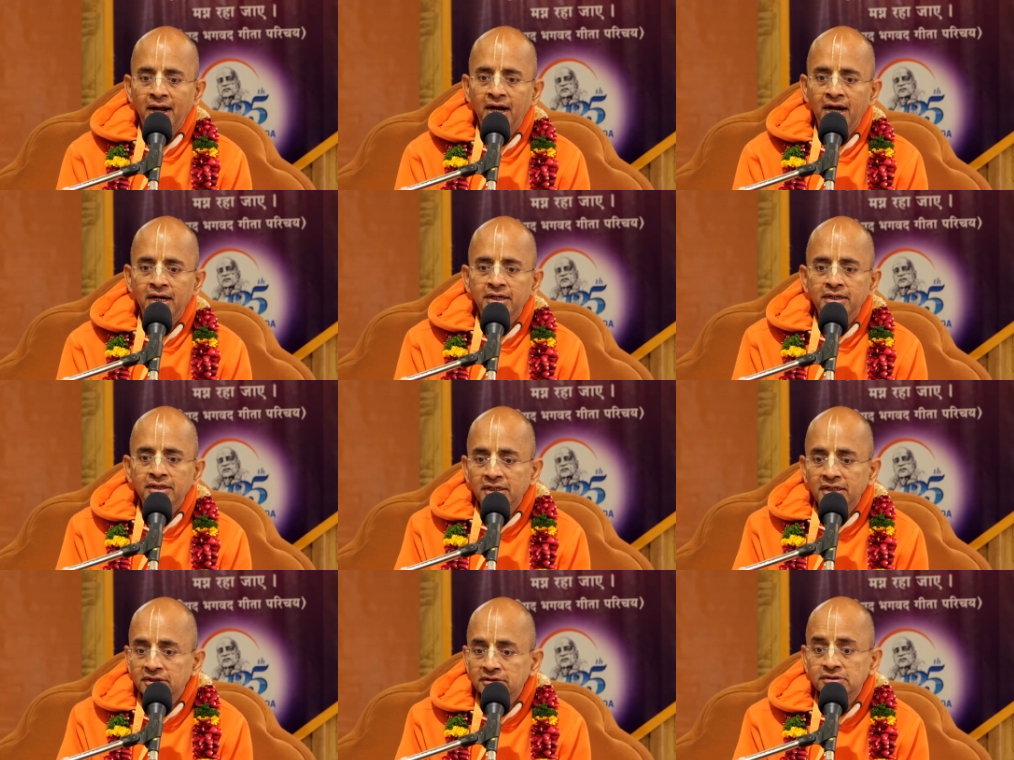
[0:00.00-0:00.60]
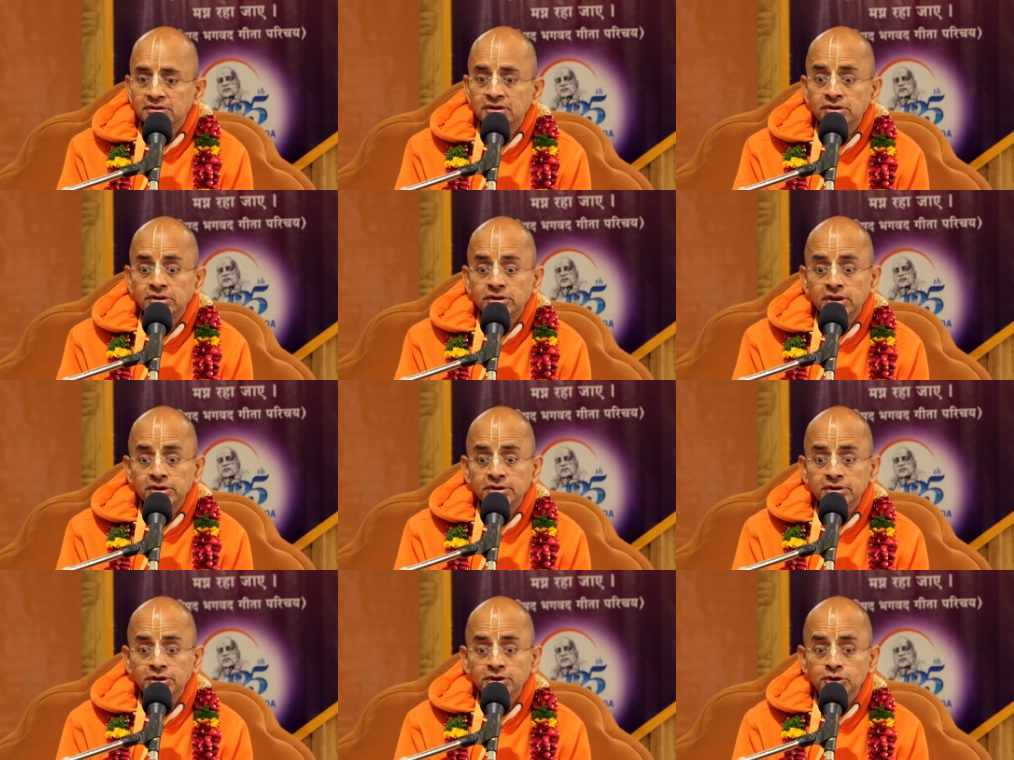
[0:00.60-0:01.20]
And his
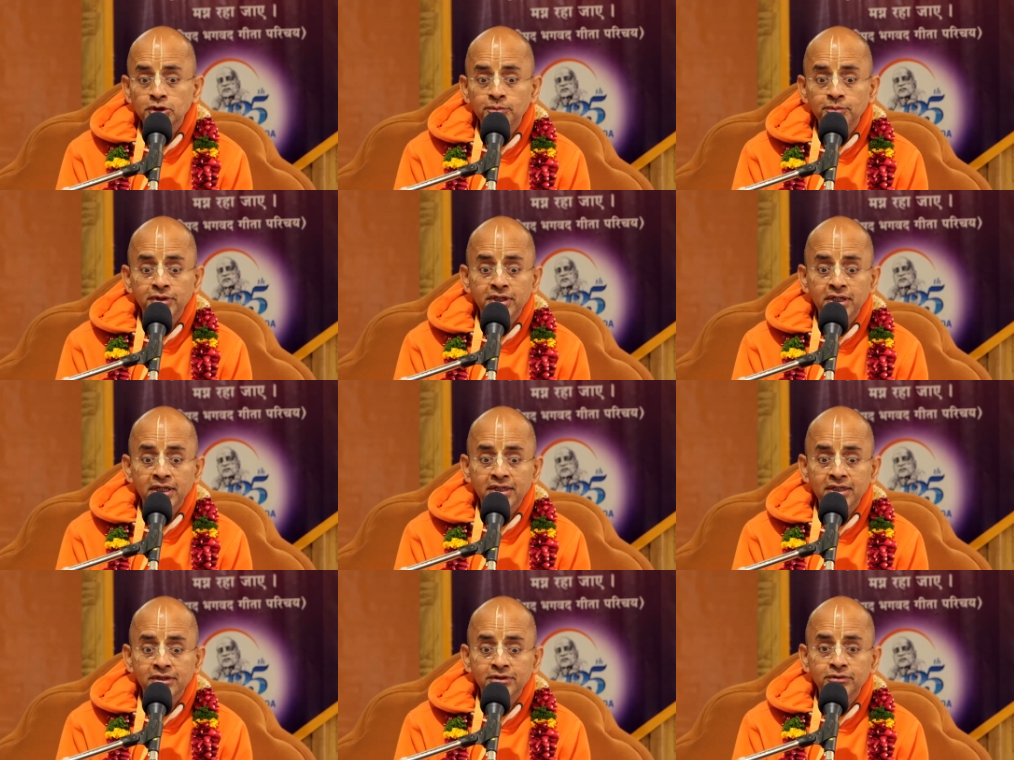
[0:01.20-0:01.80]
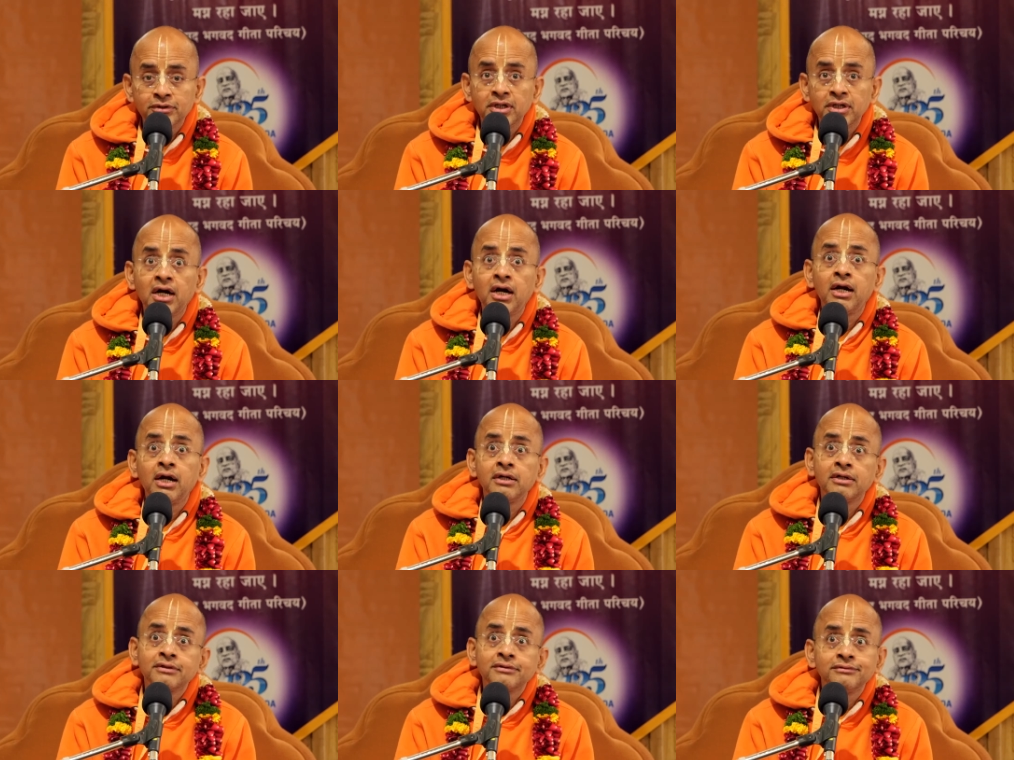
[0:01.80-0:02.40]
instruction should be taken to the
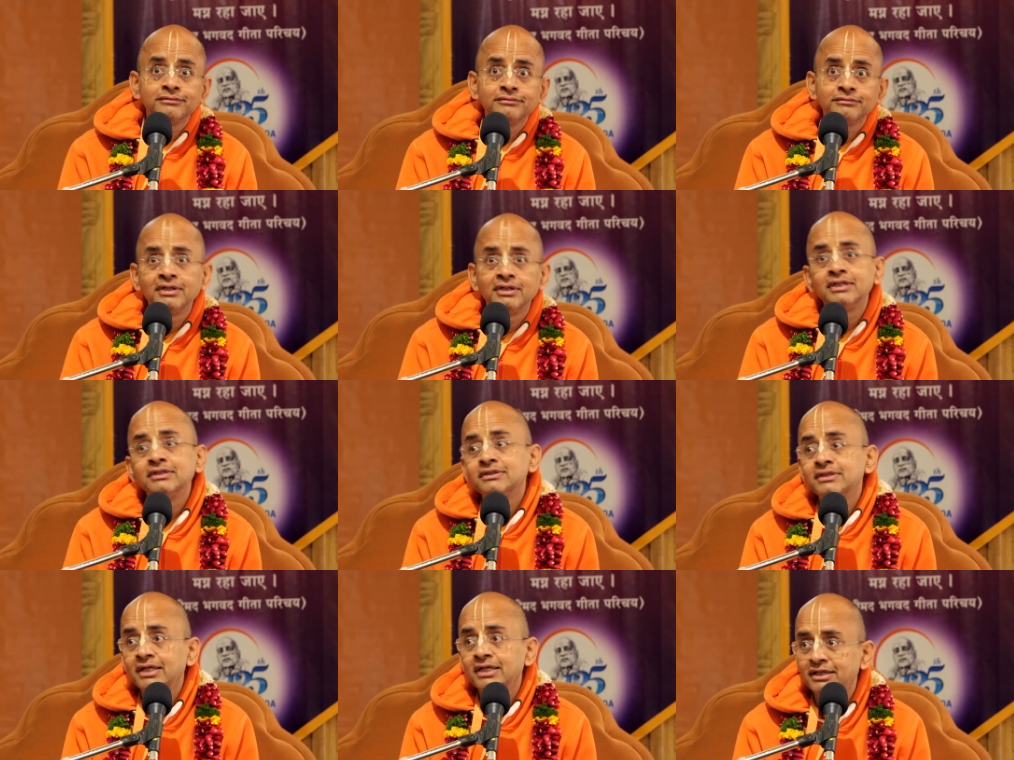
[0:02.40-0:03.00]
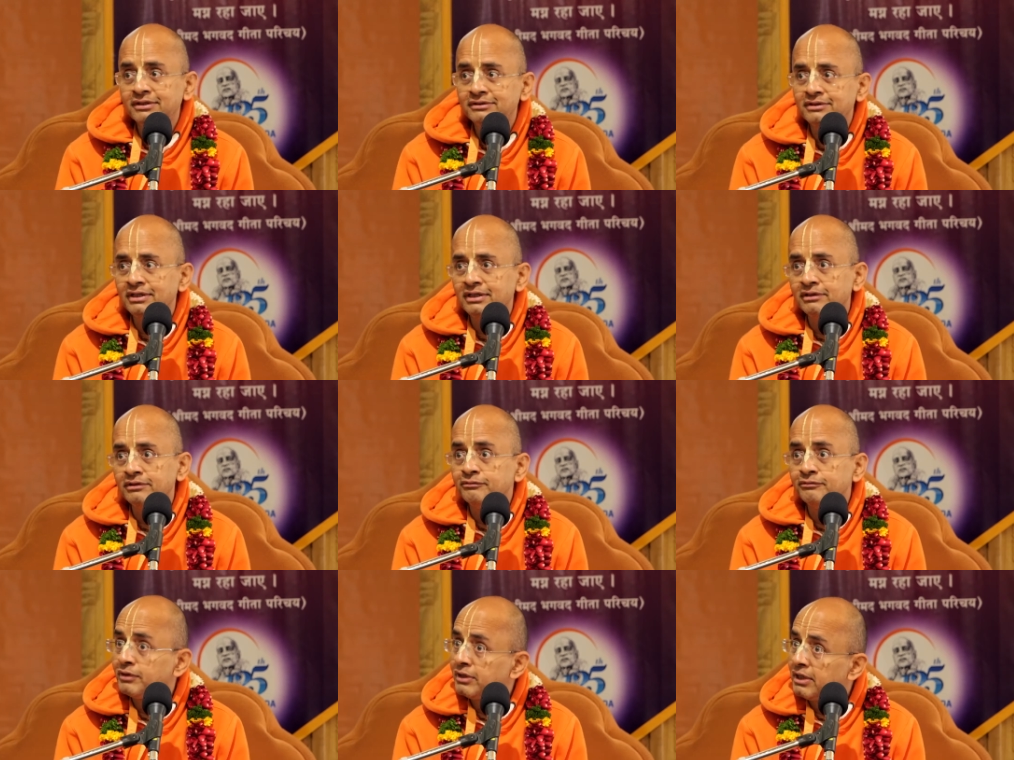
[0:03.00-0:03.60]
heart very
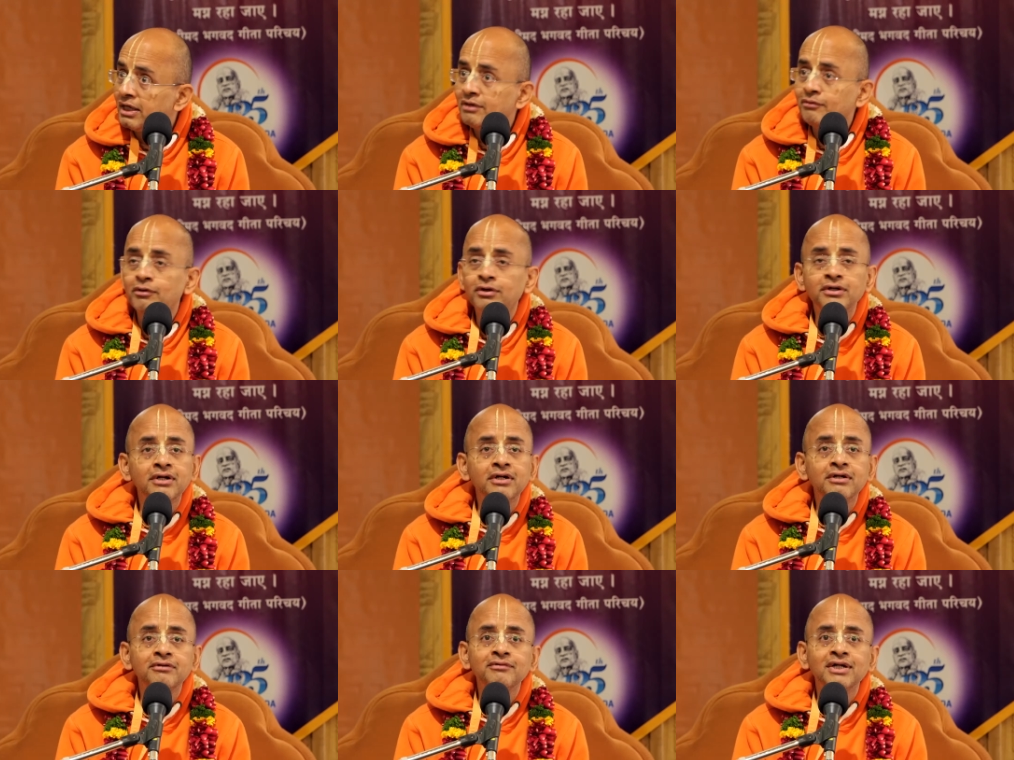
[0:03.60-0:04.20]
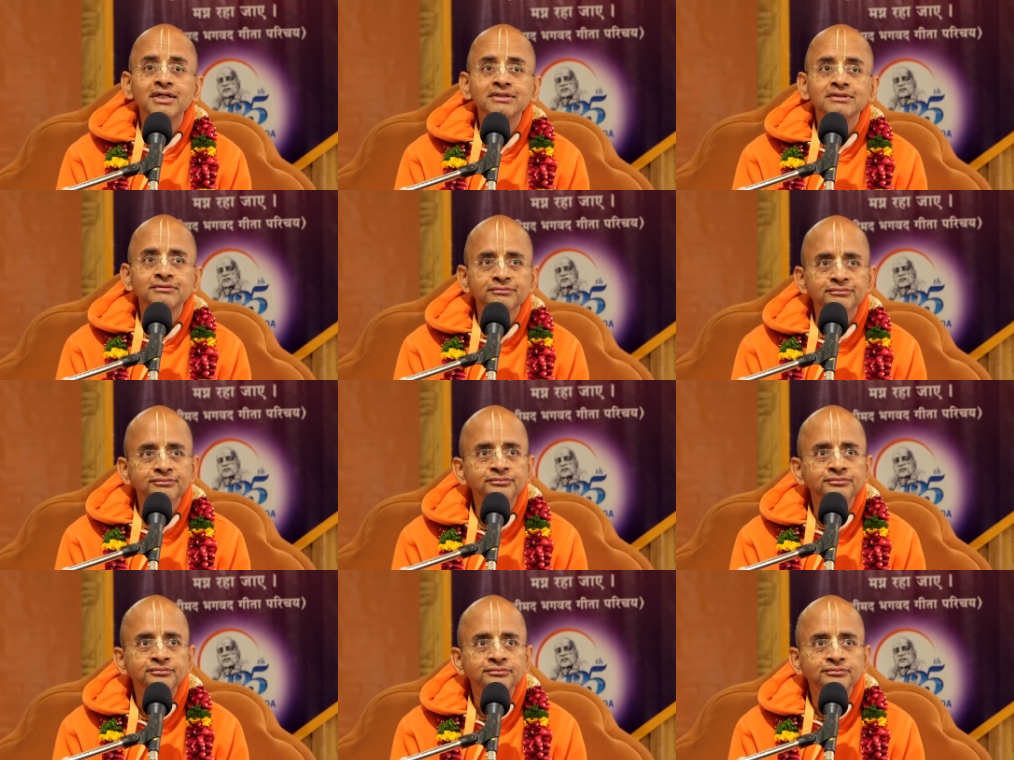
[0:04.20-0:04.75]
seriously if you really want to advance.